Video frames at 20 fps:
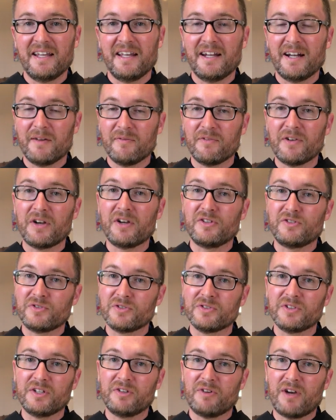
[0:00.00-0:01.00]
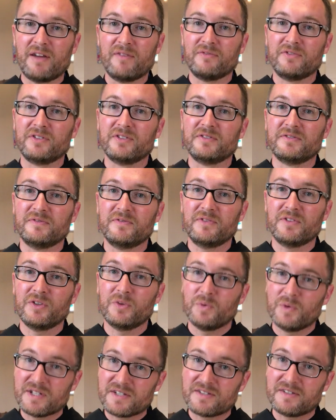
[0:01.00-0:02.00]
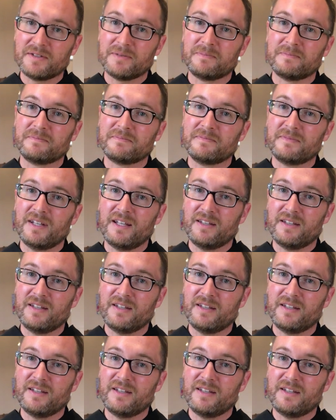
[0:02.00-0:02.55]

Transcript: and I'm very truly grateful for the wisdom